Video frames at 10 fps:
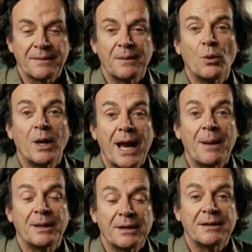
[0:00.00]
What
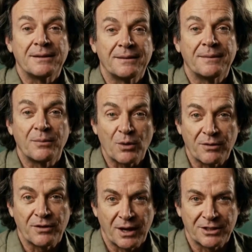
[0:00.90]
happens? Well,
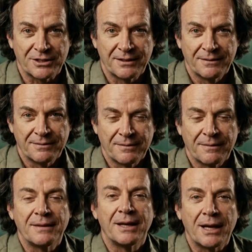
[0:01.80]
first,
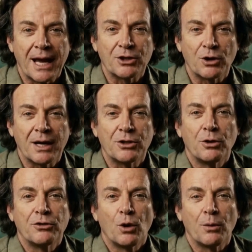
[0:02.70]
the electrons
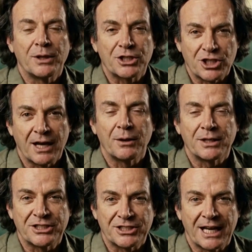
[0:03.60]
would form a
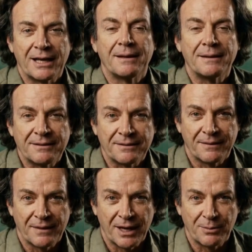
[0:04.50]
degenerate state.
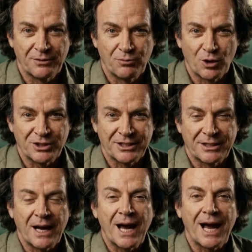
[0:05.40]
They'd be forced
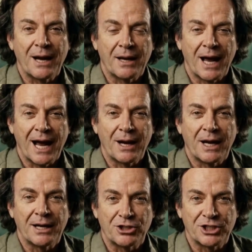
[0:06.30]
into higher and higher
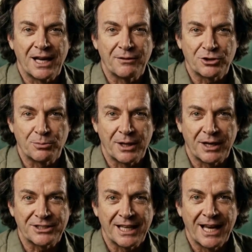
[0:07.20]
energy levels
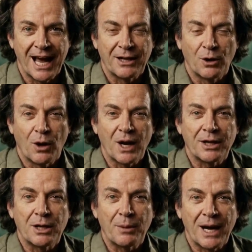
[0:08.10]
because they can't all
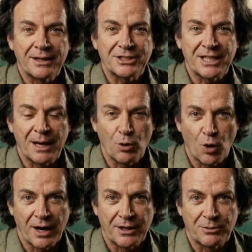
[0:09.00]
occupy the same
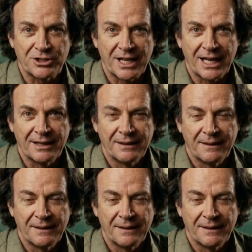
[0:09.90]
quantum state.